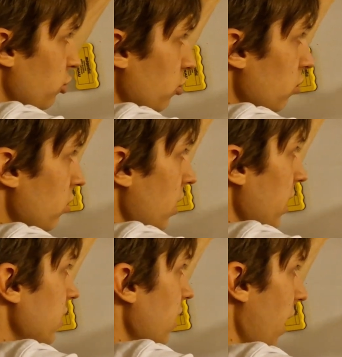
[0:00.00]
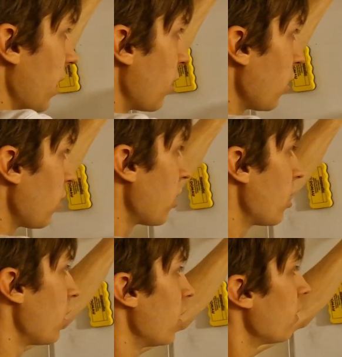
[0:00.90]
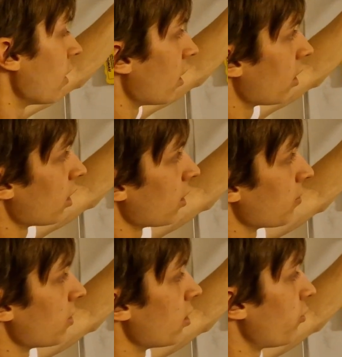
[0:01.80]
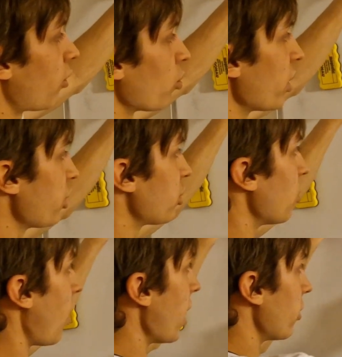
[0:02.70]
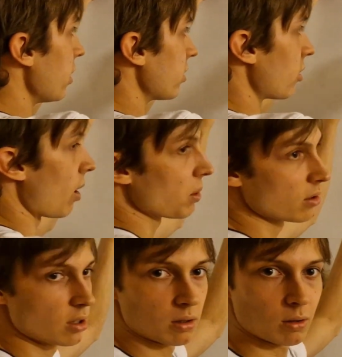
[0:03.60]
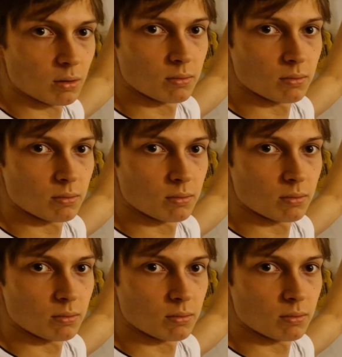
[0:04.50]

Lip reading: 2 is the angle for which the wire is around the circle.